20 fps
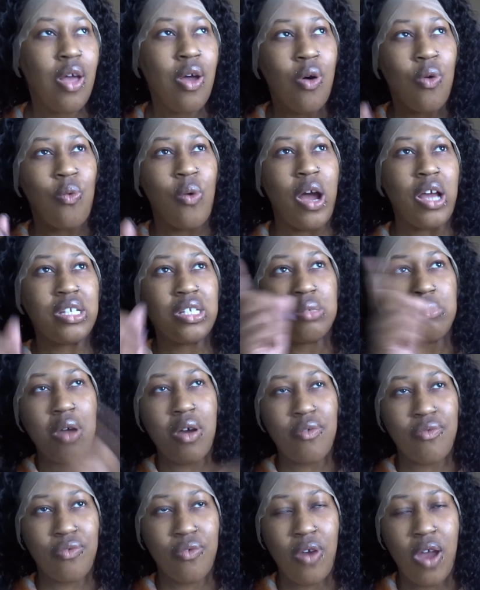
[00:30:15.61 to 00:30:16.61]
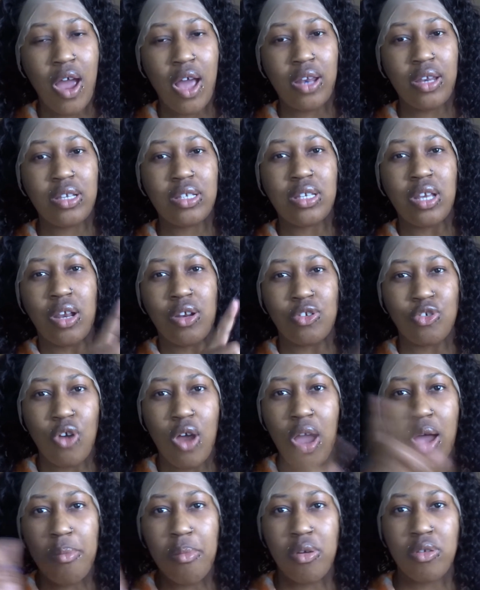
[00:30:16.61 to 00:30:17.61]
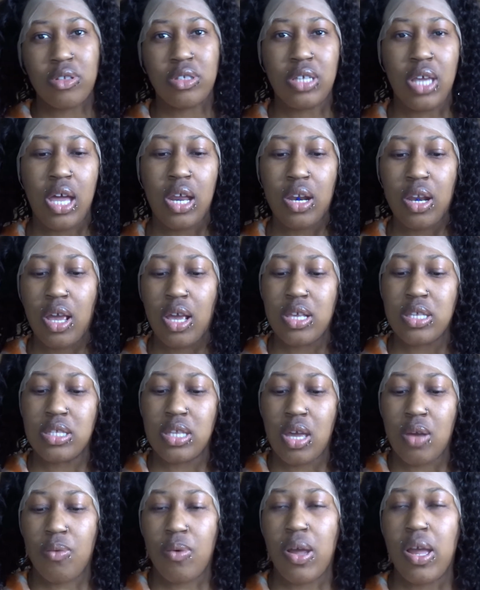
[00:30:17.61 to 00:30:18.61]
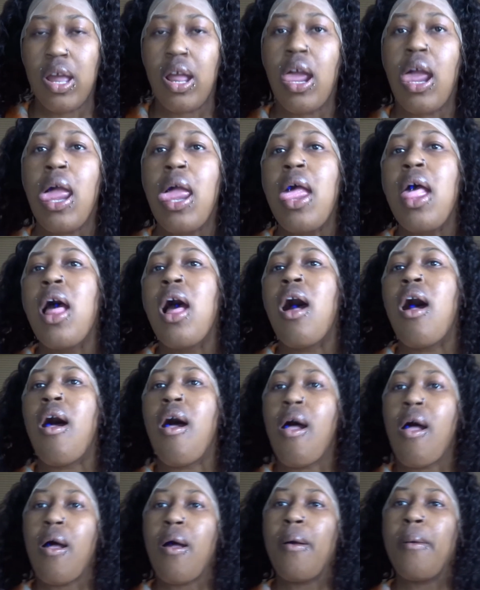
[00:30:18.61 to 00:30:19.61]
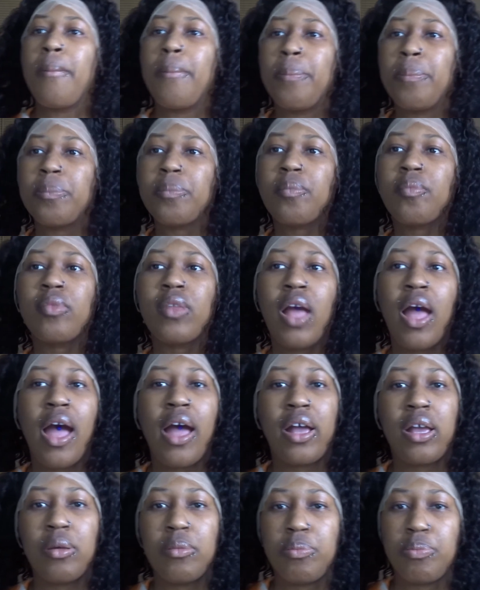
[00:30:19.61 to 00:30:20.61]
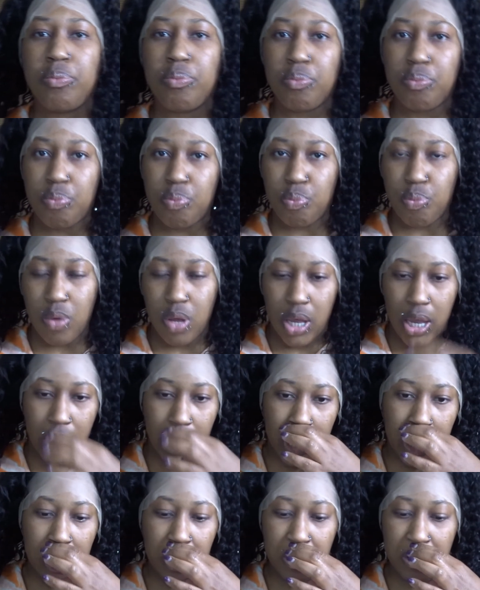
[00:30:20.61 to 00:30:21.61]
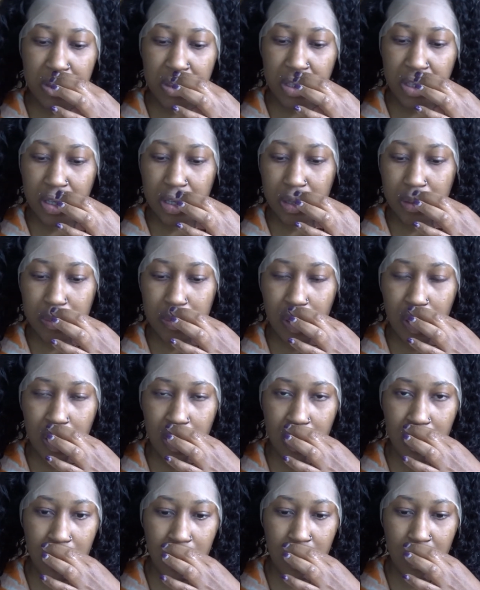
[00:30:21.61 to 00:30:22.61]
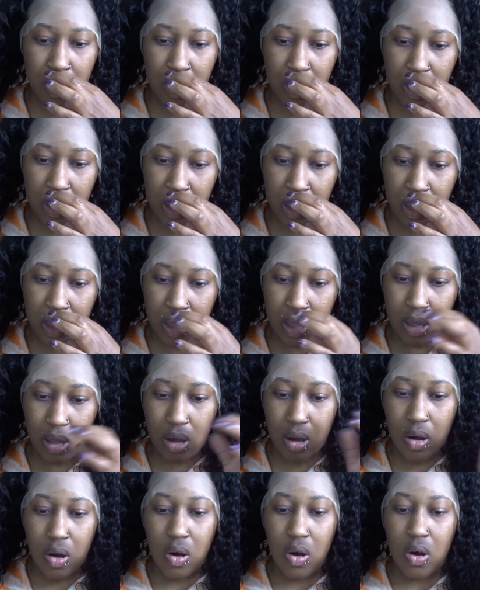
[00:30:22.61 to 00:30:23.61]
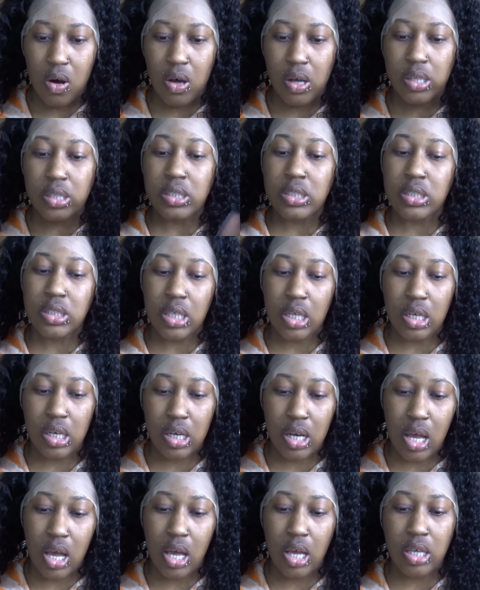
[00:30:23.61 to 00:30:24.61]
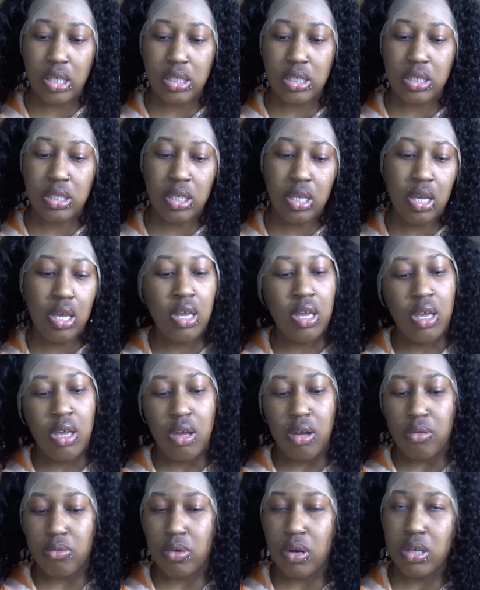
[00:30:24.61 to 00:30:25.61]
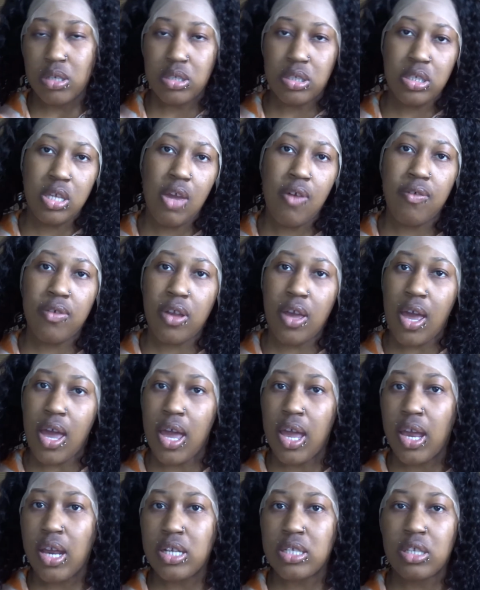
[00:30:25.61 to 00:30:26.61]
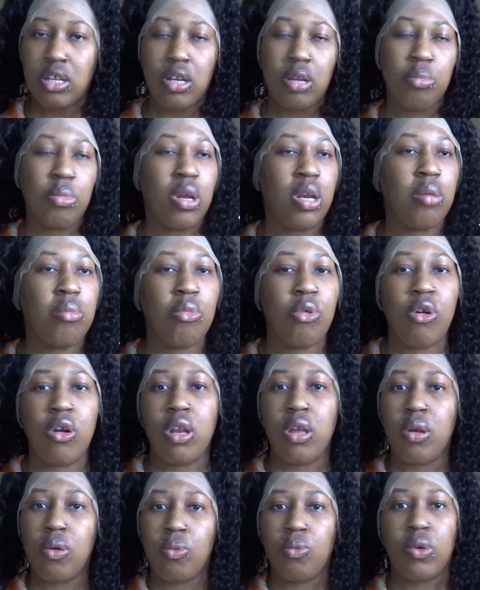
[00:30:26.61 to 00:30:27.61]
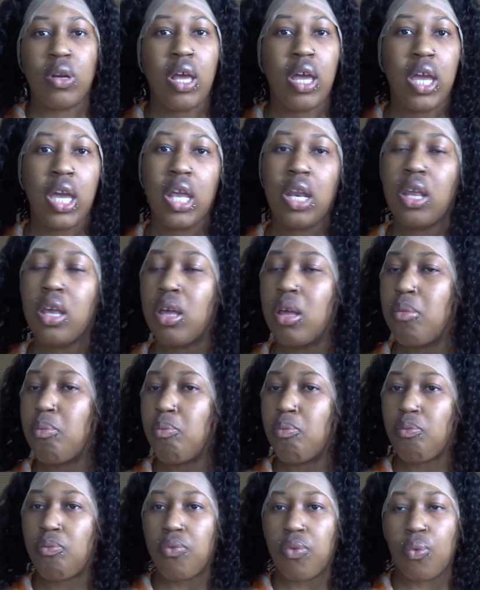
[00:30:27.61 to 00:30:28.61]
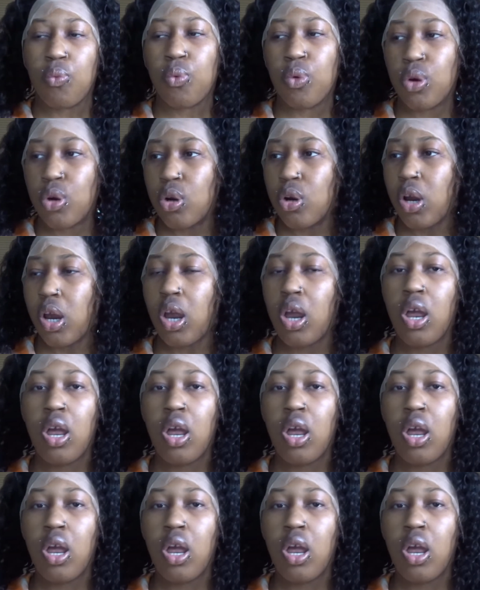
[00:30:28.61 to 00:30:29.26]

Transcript: Wash them on Fridays, dry them on Saturdays. That way I can adhere them on Sunday nights around 7 or 8. So that Monday morning when I get up for work,